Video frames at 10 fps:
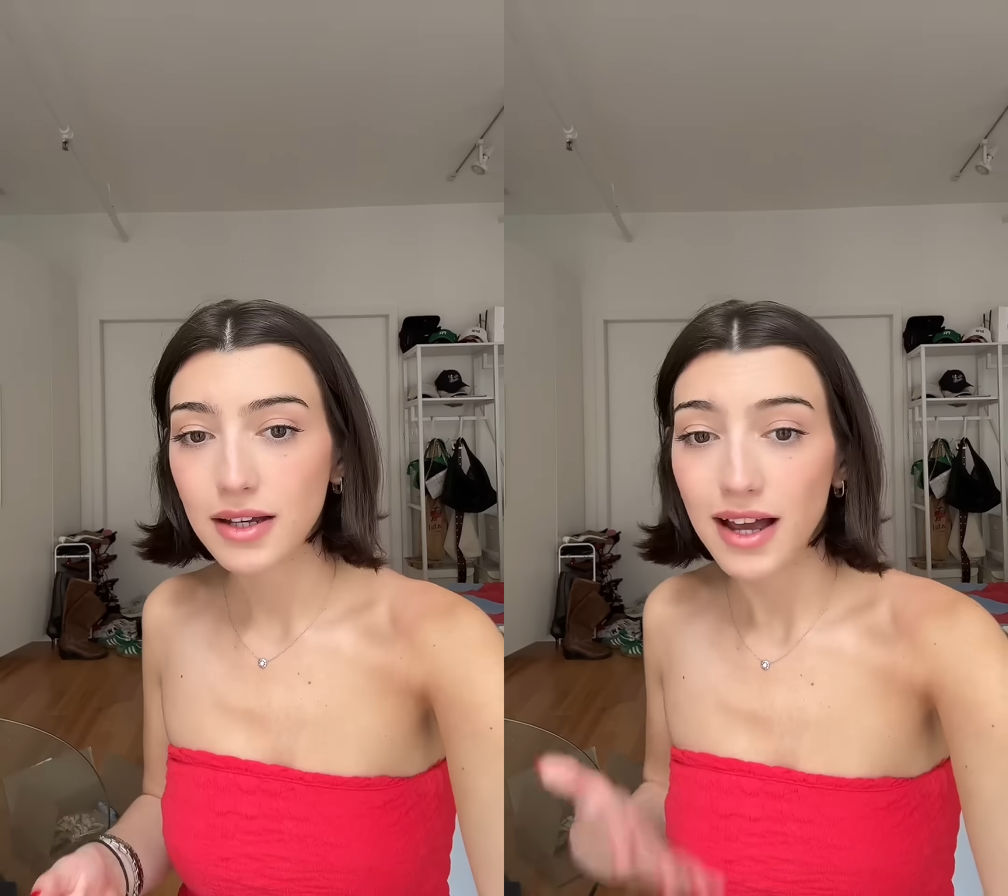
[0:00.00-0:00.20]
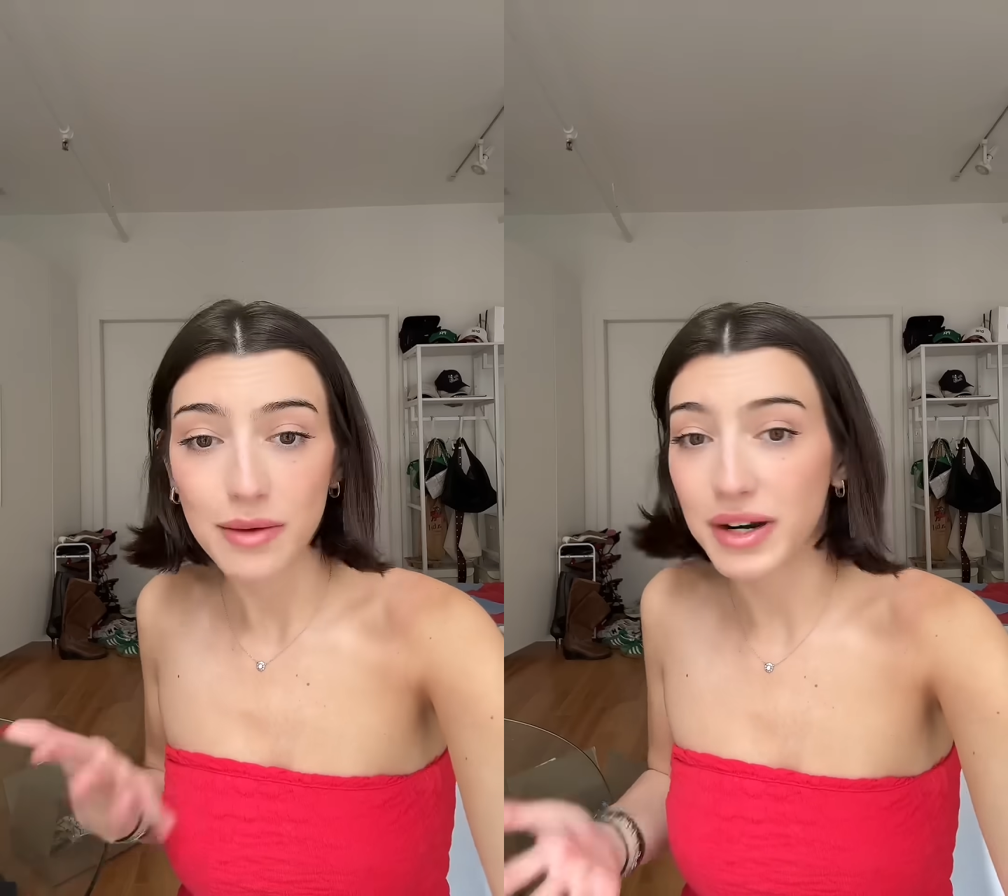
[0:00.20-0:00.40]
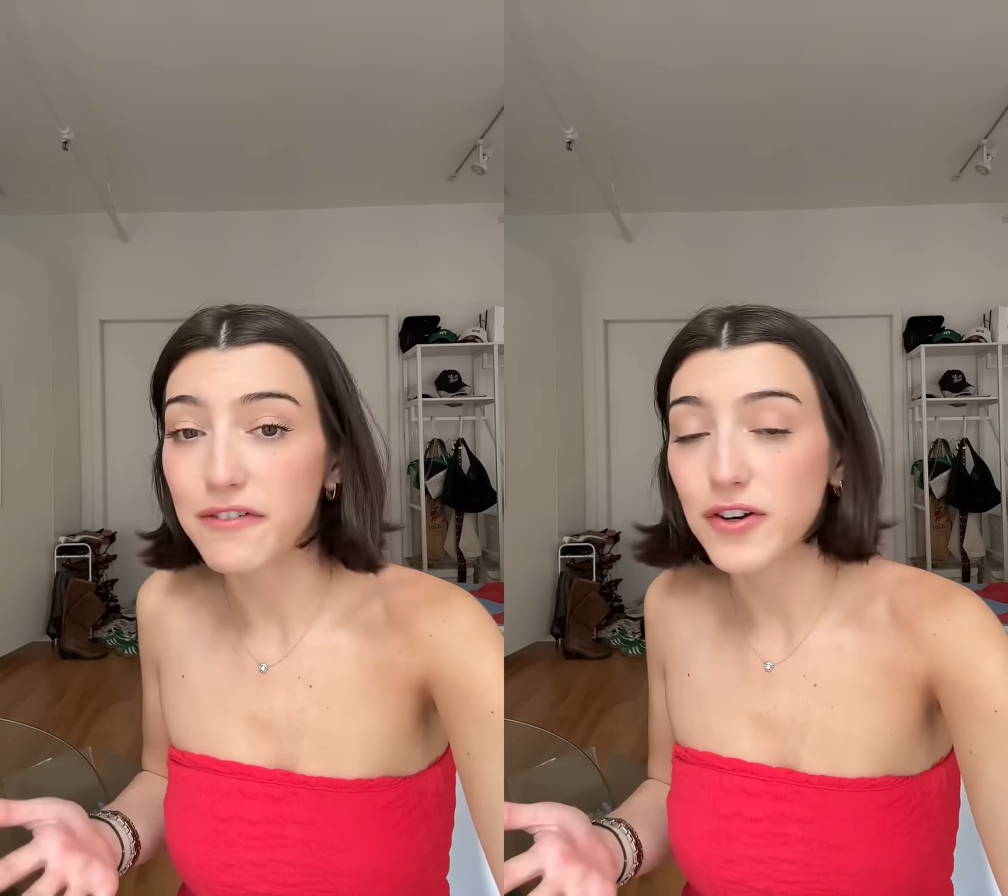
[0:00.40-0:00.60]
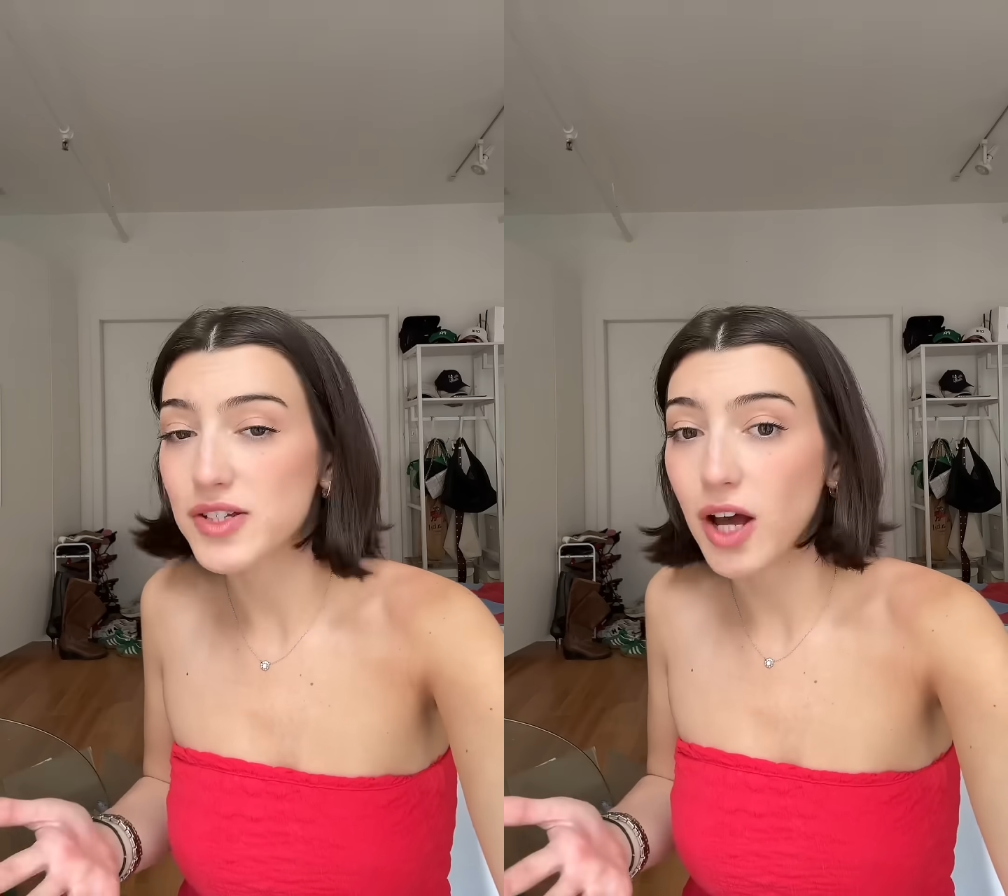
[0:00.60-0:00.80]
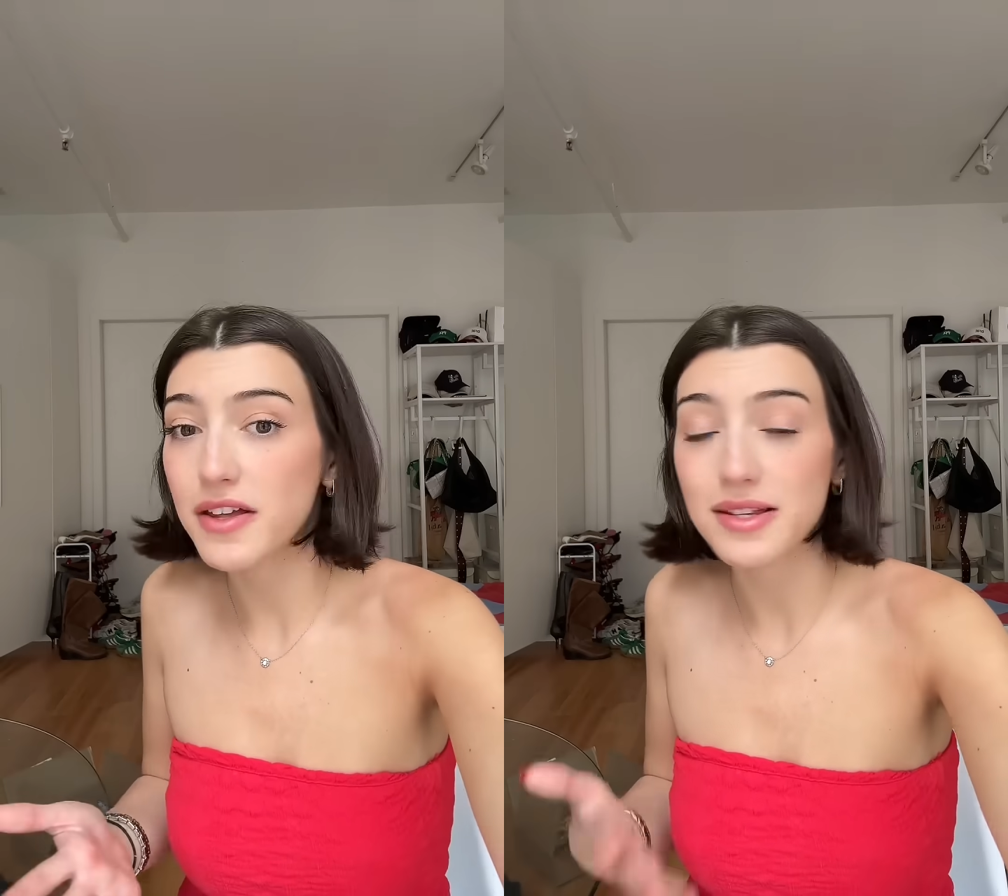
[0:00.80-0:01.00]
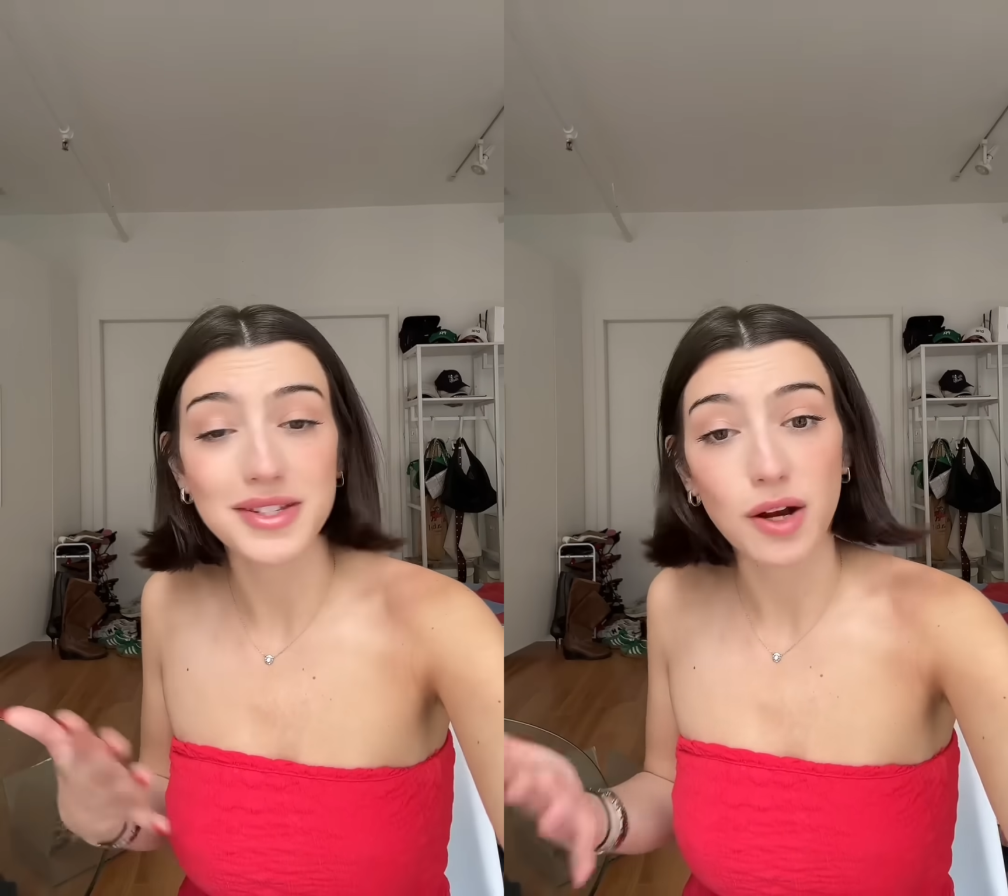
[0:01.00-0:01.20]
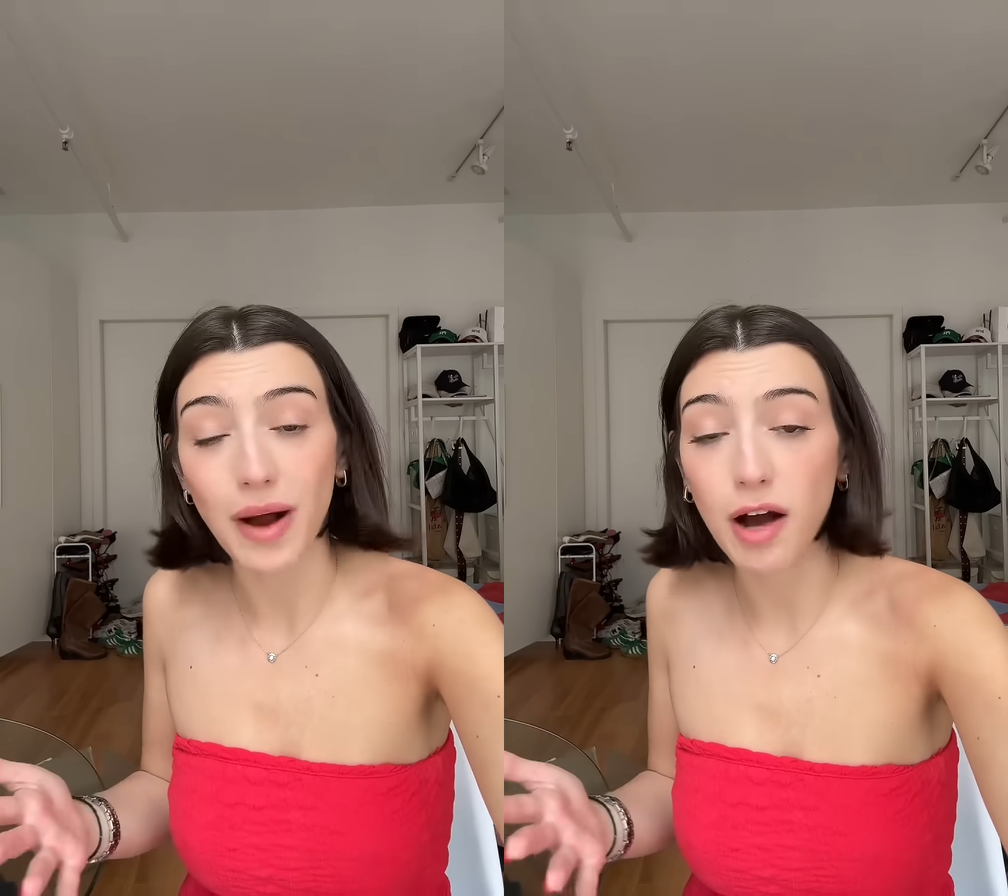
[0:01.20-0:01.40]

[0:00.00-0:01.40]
And when I first saw this, I was like, wow,